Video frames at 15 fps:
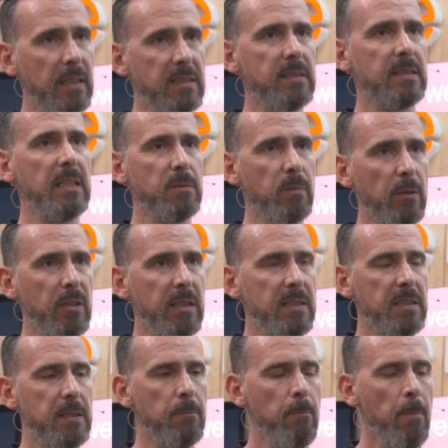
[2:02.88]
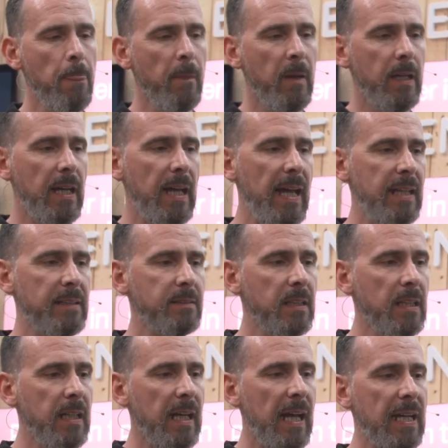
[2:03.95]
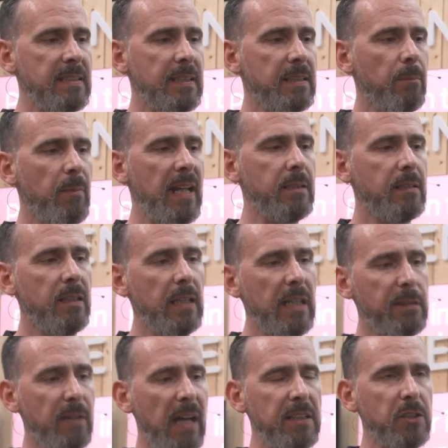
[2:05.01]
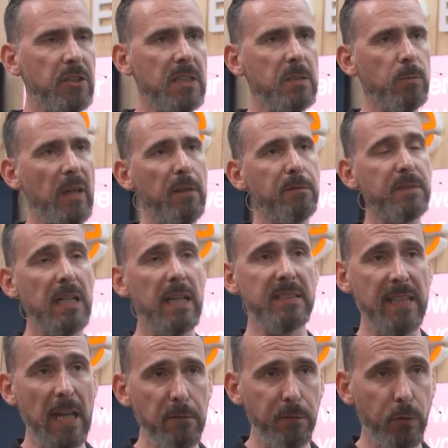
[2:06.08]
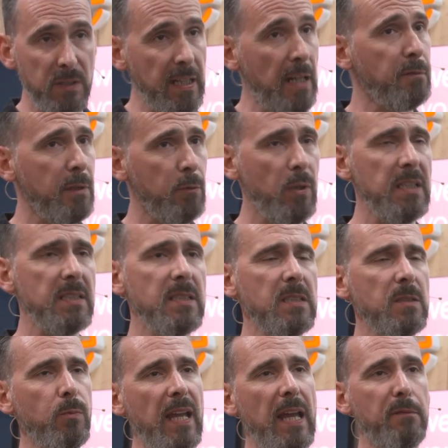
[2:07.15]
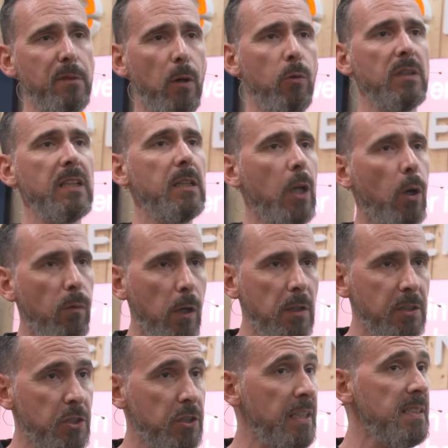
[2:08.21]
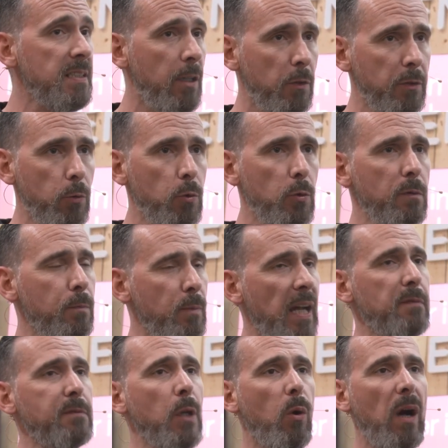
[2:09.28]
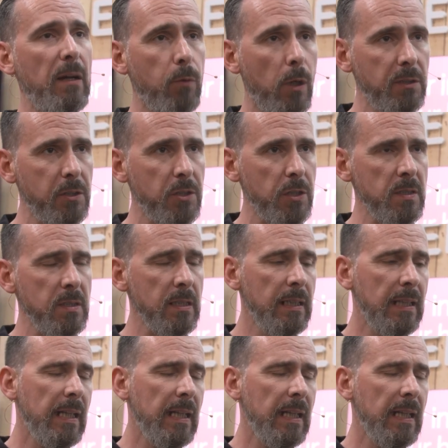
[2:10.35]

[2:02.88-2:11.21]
That's very easy. And I think the main advantage is we have, for safety reasons, we have only low voltage DC on the roof. We have no high voltages.